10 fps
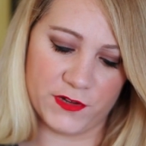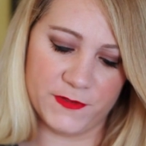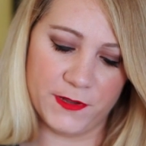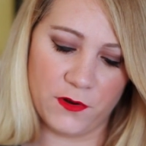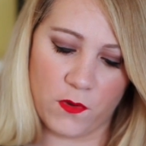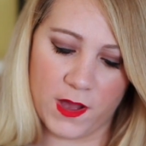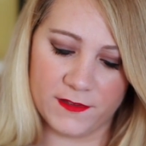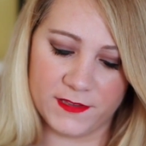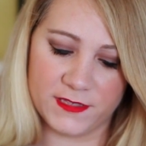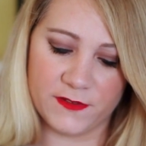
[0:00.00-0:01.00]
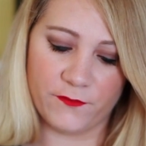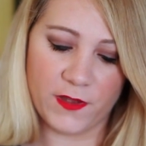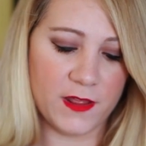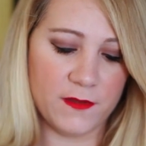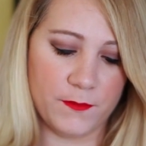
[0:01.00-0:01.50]
It's been a while since I've
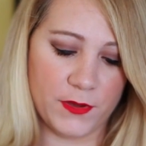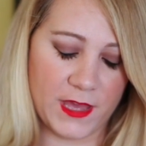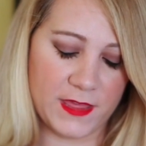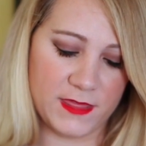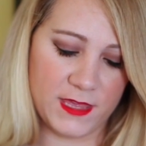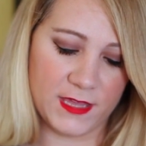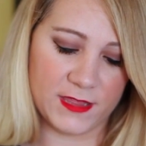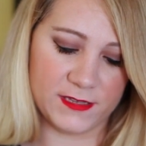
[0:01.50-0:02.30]
read it, but I think